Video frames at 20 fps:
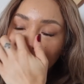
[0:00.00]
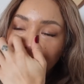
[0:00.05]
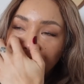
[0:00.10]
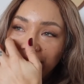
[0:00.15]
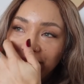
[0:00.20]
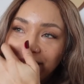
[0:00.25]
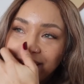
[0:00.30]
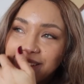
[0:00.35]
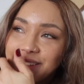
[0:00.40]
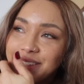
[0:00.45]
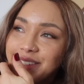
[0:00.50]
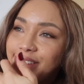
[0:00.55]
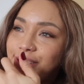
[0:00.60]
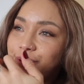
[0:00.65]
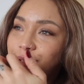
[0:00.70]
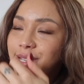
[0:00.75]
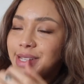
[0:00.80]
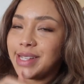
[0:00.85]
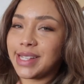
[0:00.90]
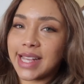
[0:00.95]
Like, she
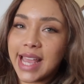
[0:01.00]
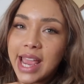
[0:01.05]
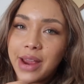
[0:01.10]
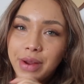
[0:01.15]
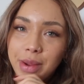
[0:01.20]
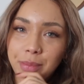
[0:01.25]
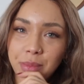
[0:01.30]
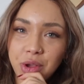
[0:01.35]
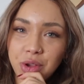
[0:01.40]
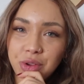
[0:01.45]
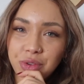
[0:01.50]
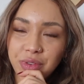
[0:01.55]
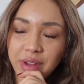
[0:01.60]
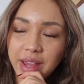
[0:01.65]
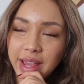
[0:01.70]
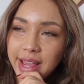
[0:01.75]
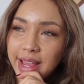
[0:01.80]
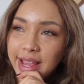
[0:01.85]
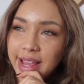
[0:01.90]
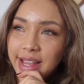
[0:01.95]
was in Scary
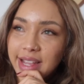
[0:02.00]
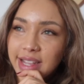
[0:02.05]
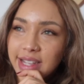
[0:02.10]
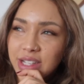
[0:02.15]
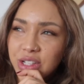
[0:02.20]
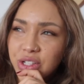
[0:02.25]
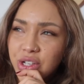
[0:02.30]
Movie.